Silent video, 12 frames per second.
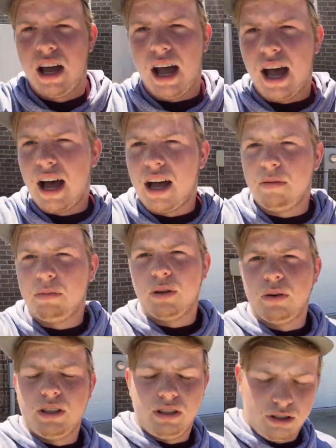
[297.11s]
I'm
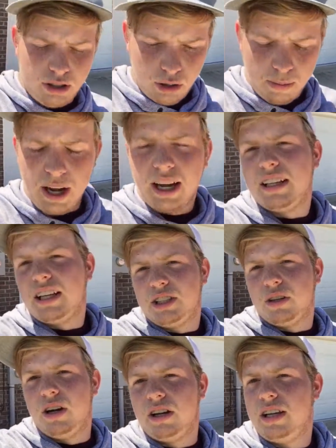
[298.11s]
going to buy that
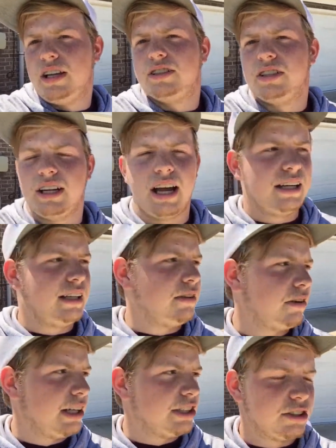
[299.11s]
truck. It's a 90
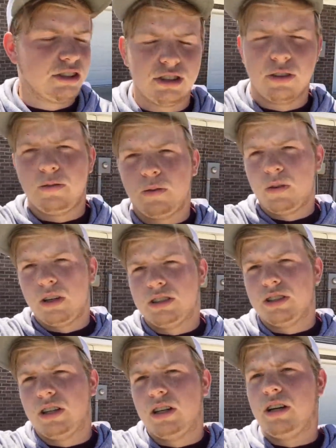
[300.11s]
Ranger. It's a
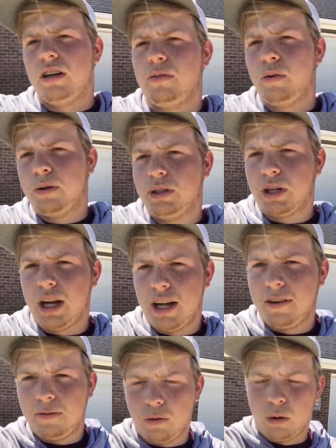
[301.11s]
four-wheel
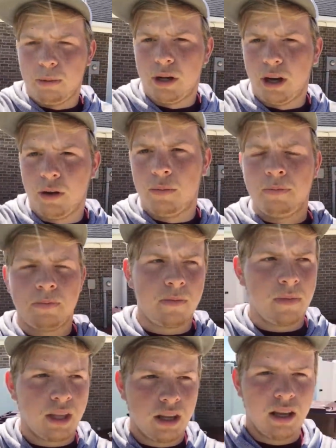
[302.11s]
drive 4.0.
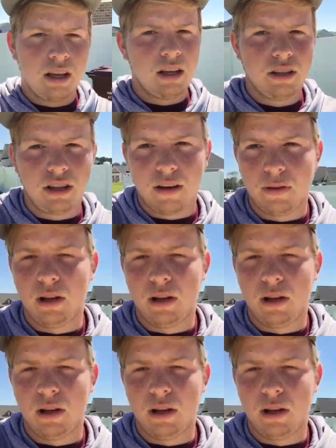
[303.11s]
Not for